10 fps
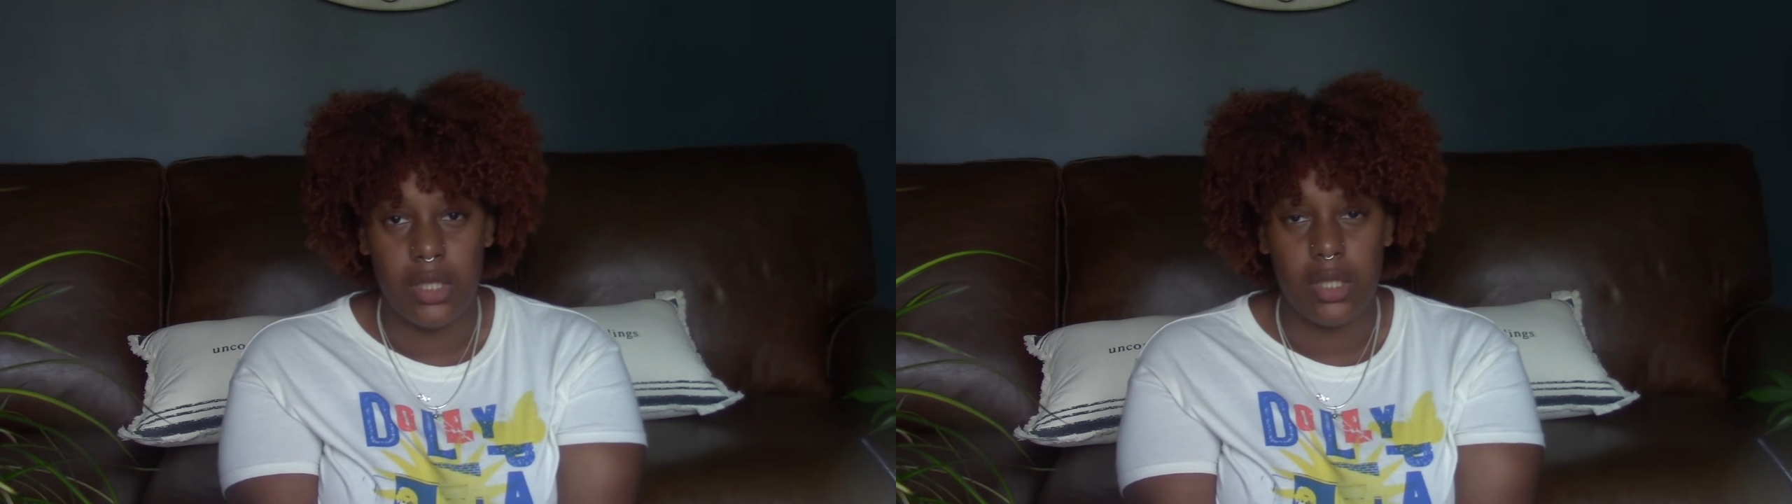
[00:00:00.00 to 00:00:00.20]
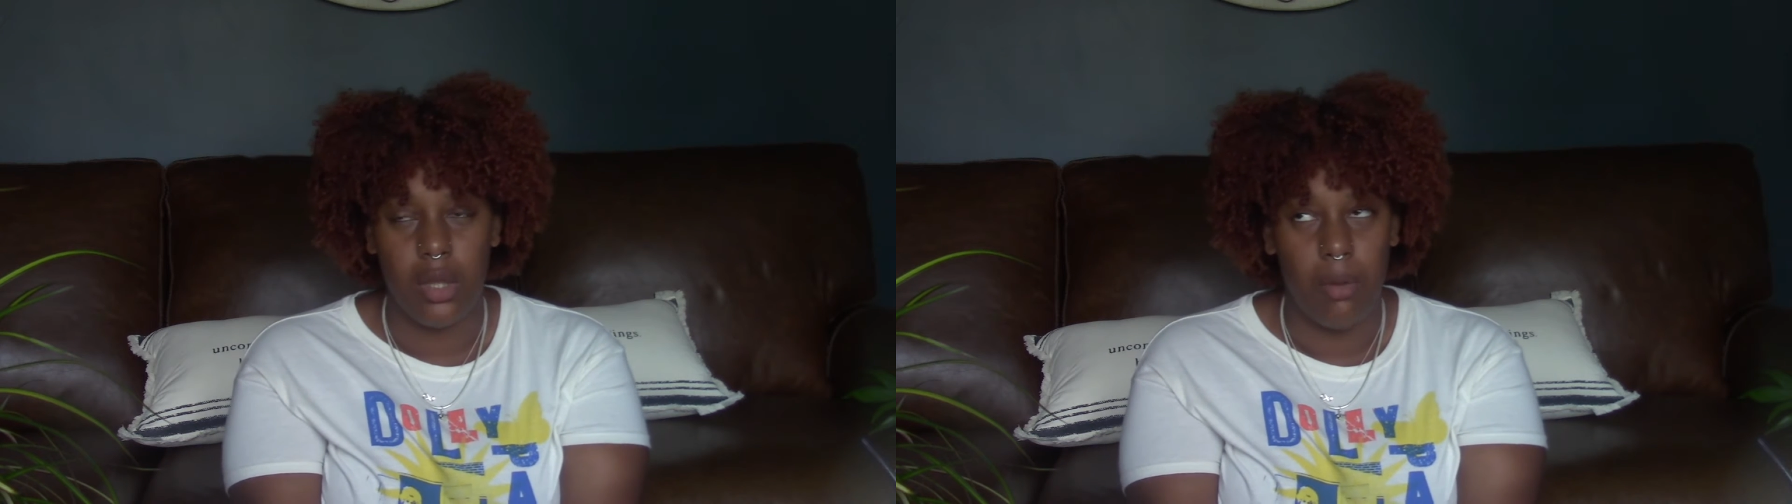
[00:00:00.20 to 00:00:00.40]

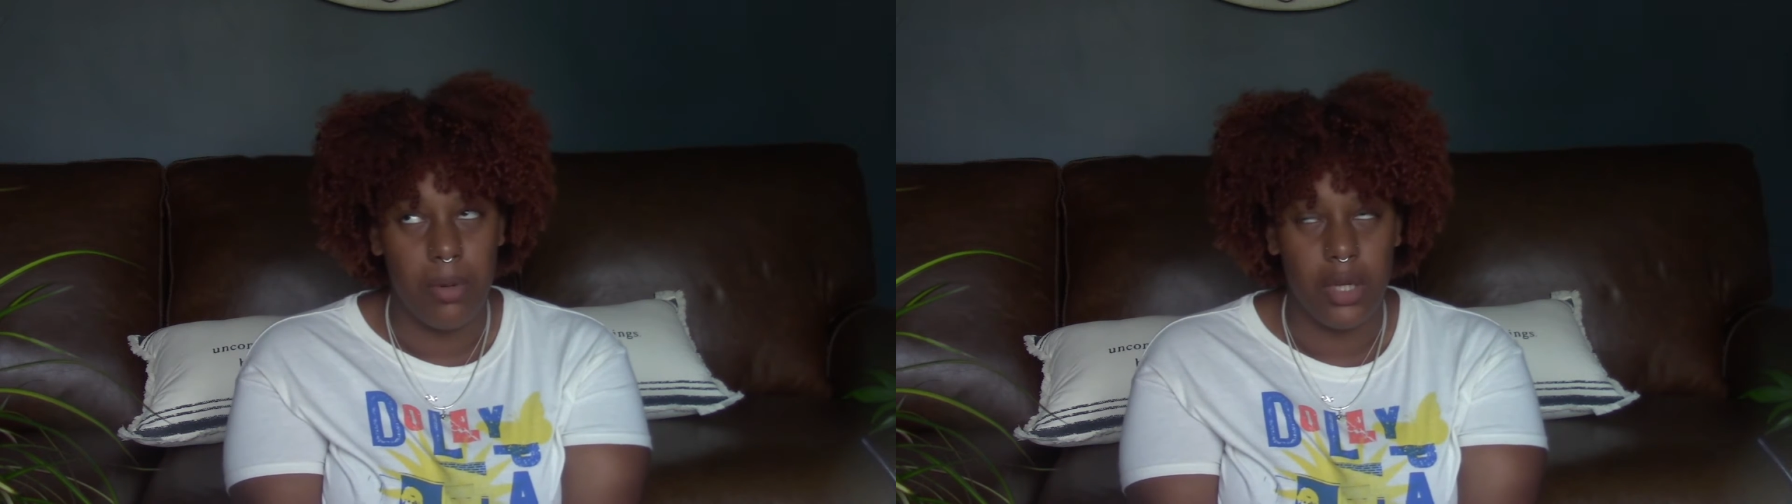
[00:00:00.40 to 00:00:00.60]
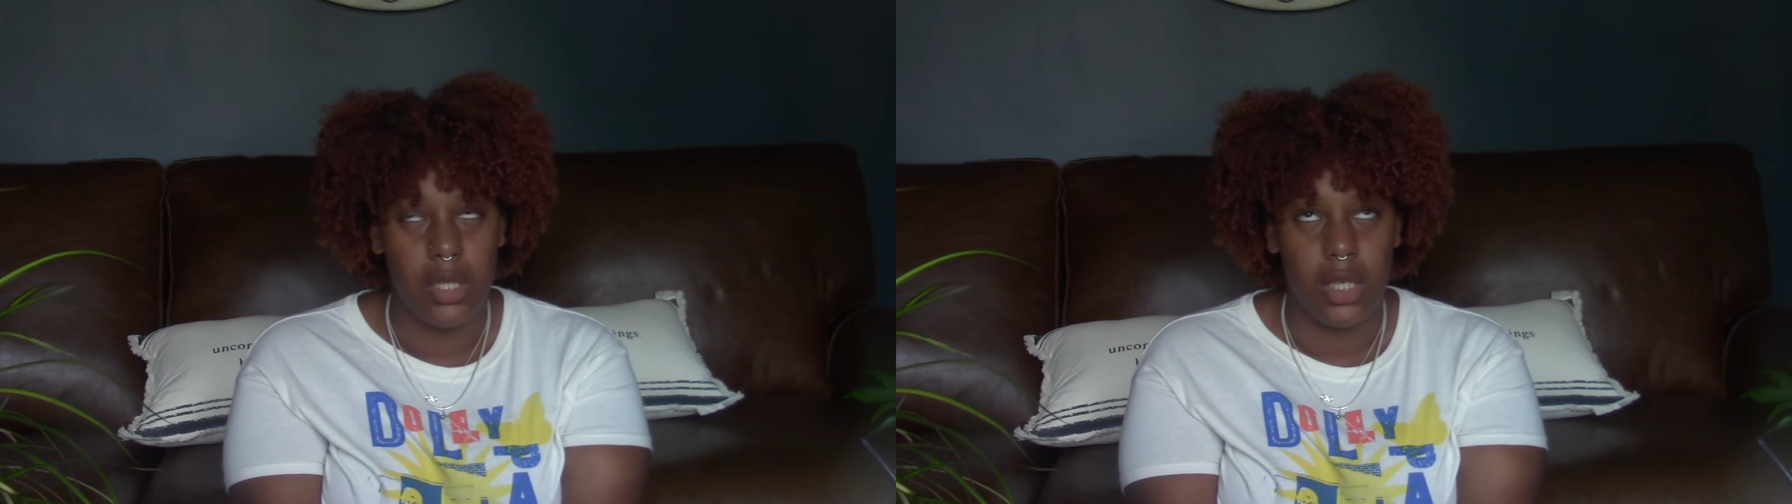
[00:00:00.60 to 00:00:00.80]
slow
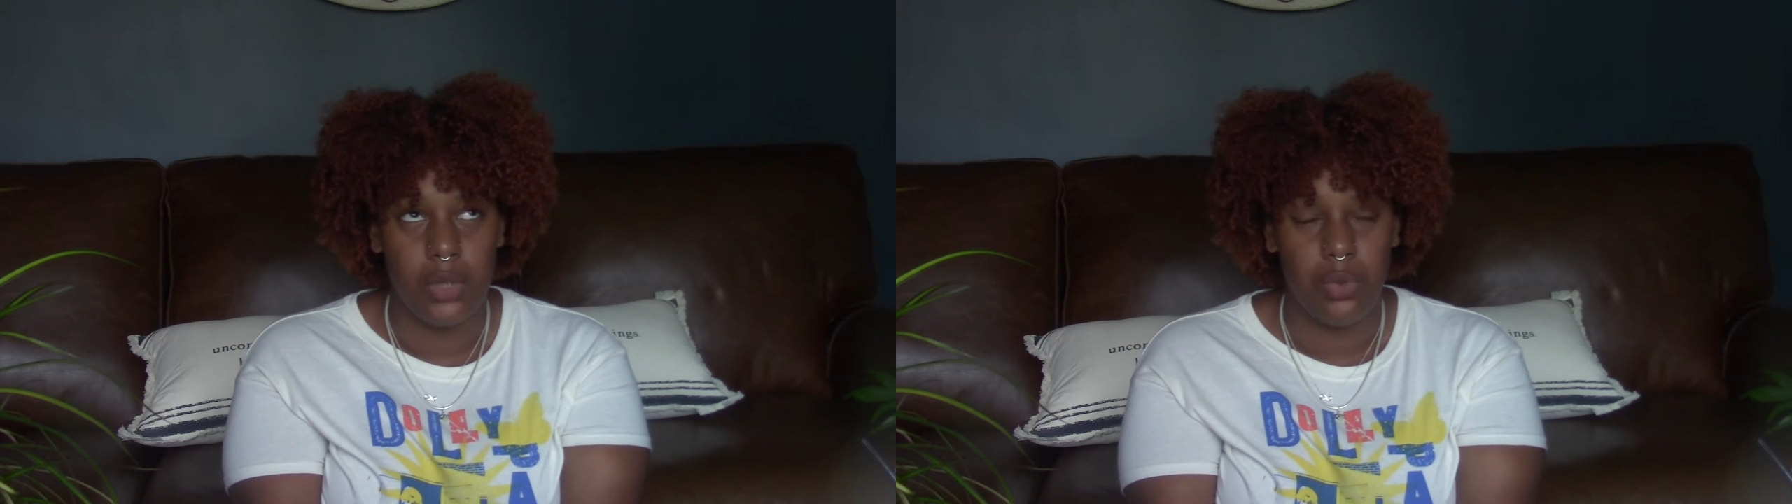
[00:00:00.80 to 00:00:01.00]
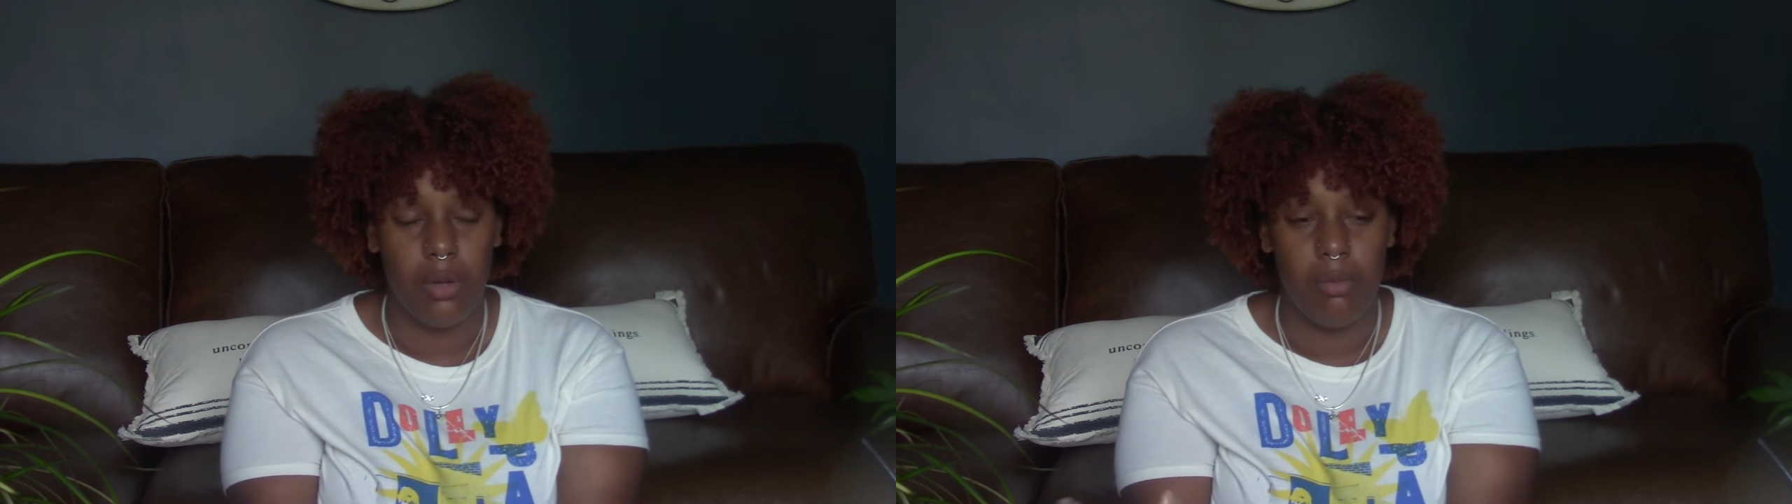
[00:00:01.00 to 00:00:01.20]
burn because
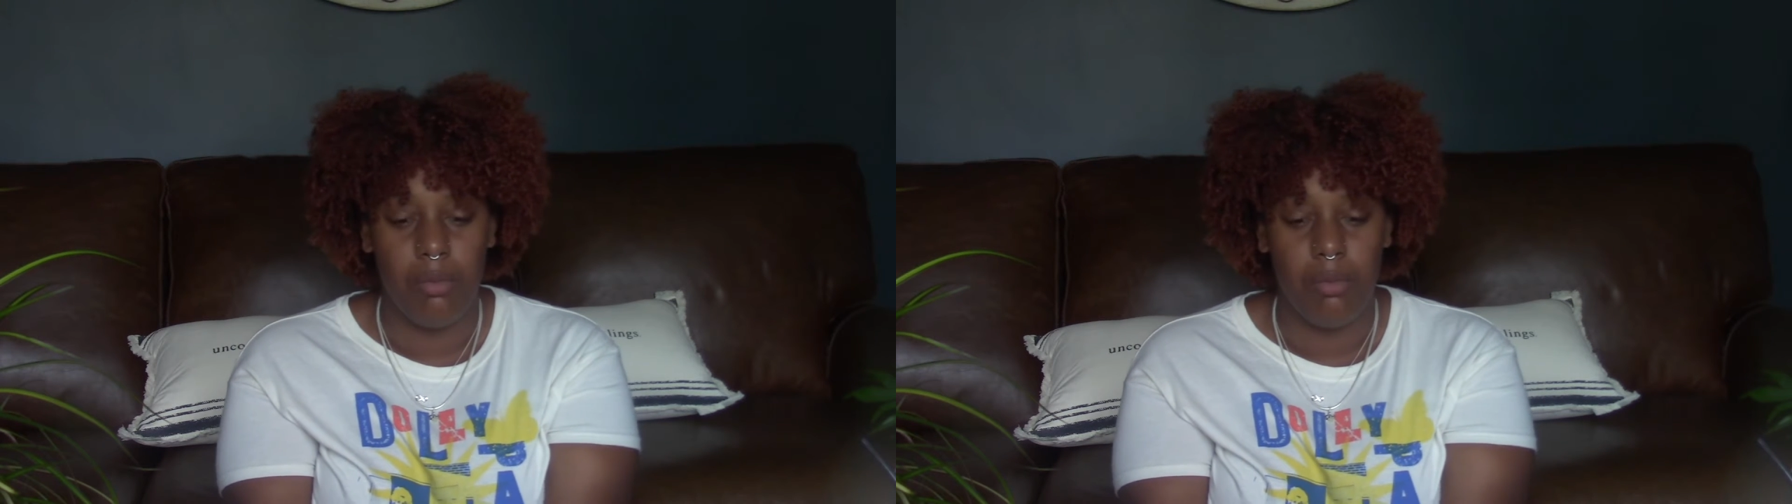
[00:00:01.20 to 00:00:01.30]
that's what